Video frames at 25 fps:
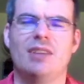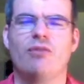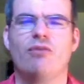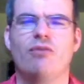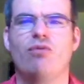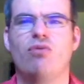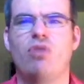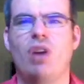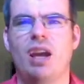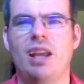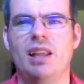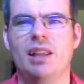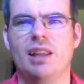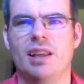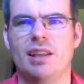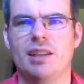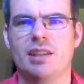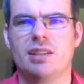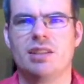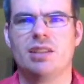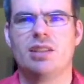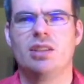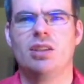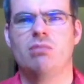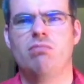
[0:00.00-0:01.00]

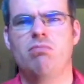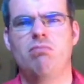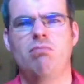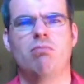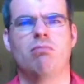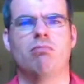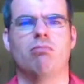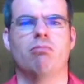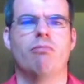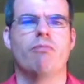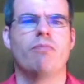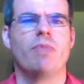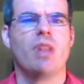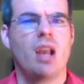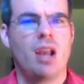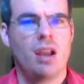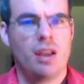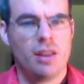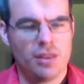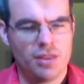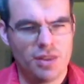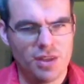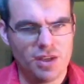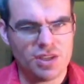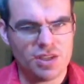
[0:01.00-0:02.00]
violence.
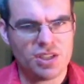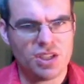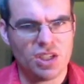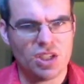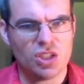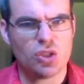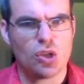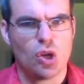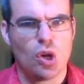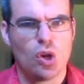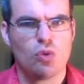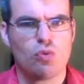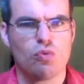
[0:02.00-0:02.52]
This is